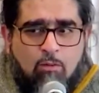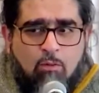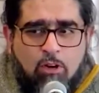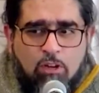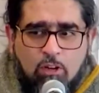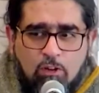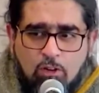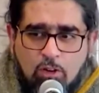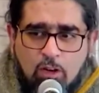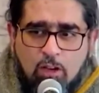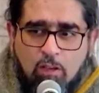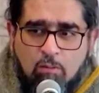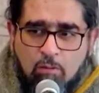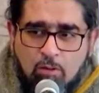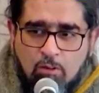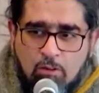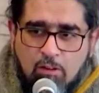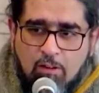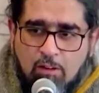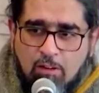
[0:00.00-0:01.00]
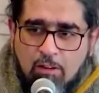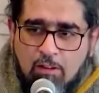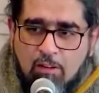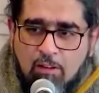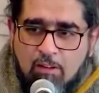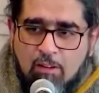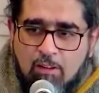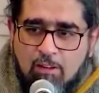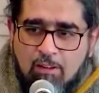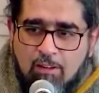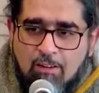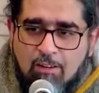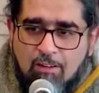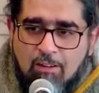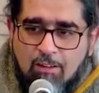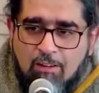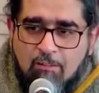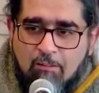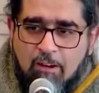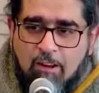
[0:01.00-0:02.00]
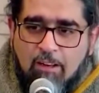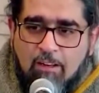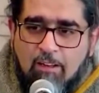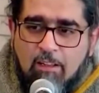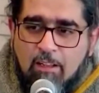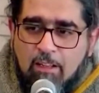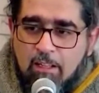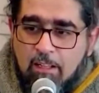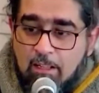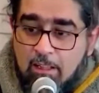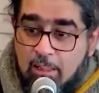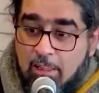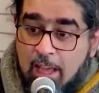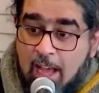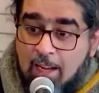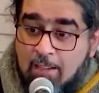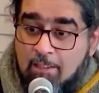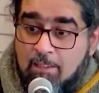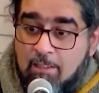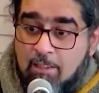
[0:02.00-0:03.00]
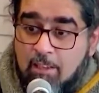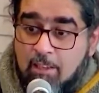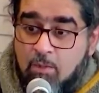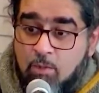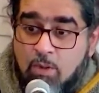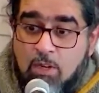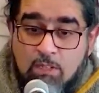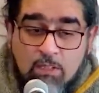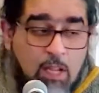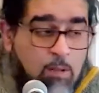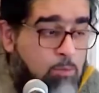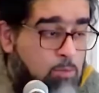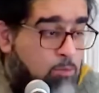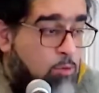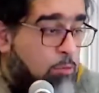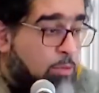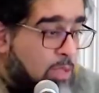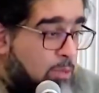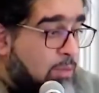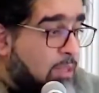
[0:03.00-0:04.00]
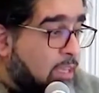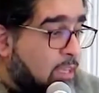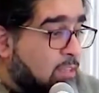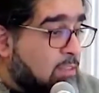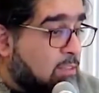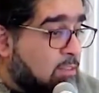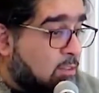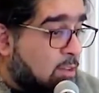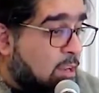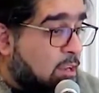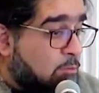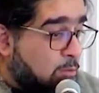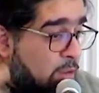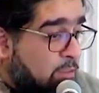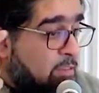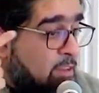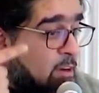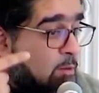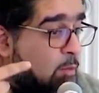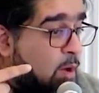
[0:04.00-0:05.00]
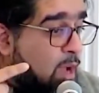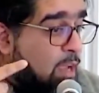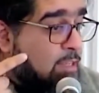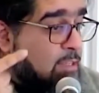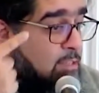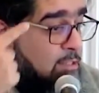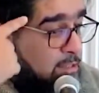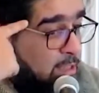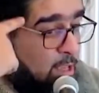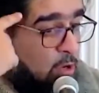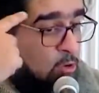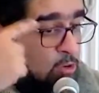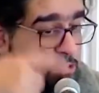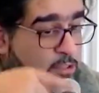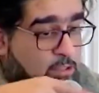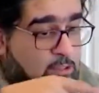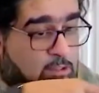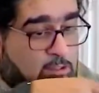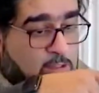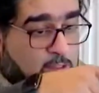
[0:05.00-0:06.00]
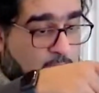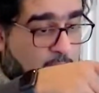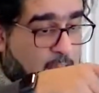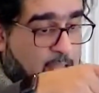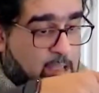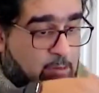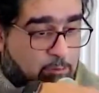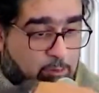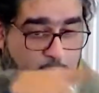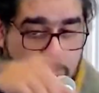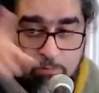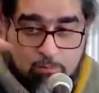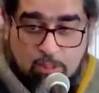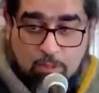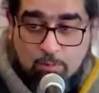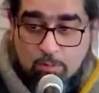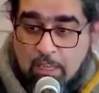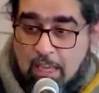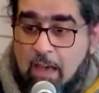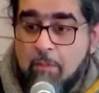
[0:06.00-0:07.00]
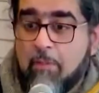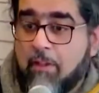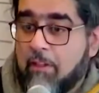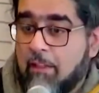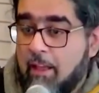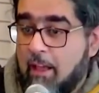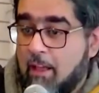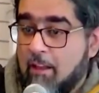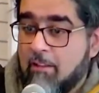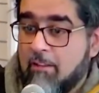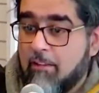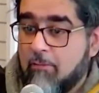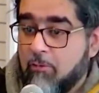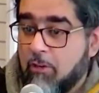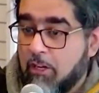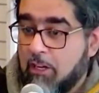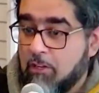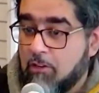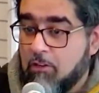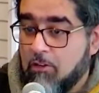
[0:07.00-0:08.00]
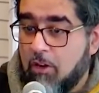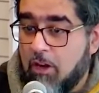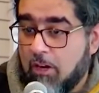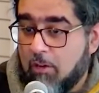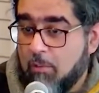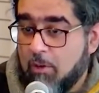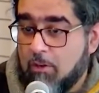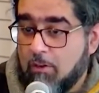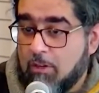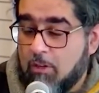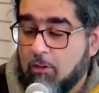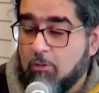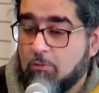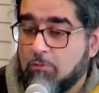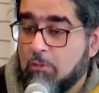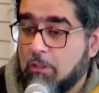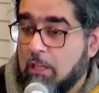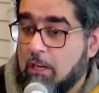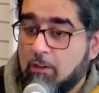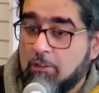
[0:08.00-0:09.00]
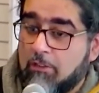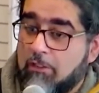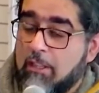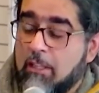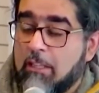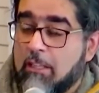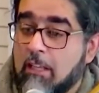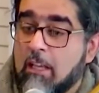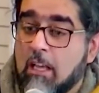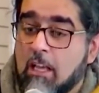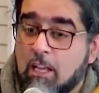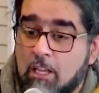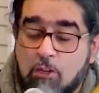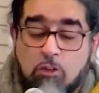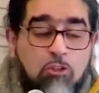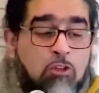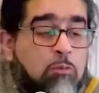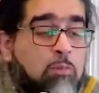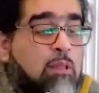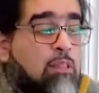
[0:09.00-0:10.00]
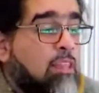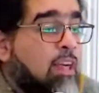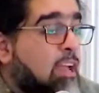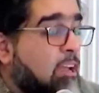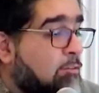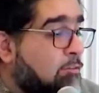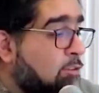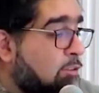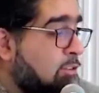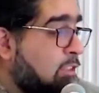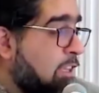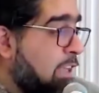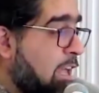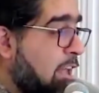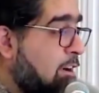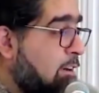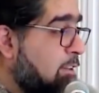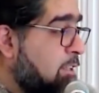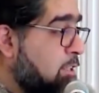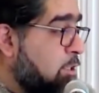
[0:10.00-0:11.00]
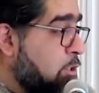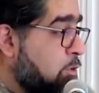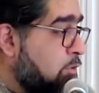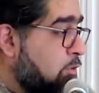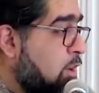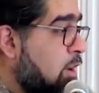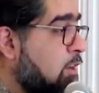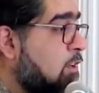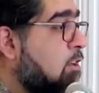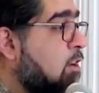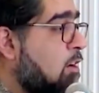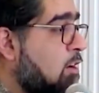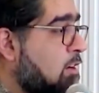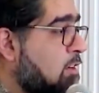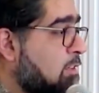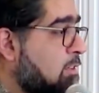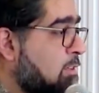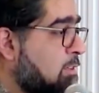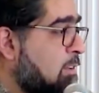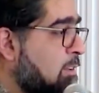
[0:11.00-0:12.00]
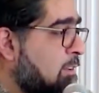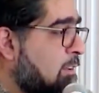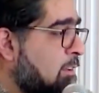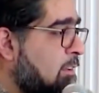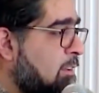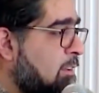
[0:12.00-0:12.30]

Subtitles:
What are you talking about? Right? That is where Islamophobia begins, right? In their minds. It's like, oh, this is a guy from some camel land that we need to talk about. You should be thankful to Canada that you've got cars.